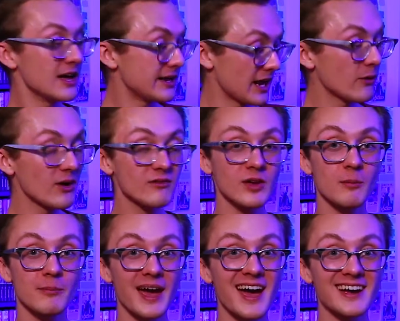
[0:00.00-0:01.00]
Now having them
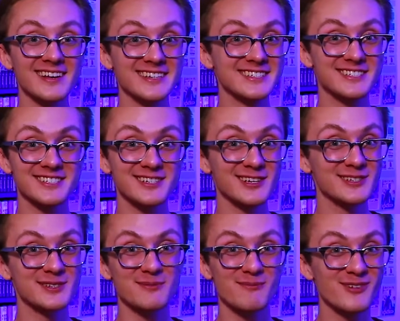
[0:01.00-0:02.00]
back is
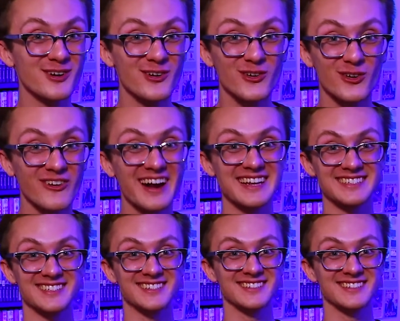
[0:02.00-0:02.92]
just great.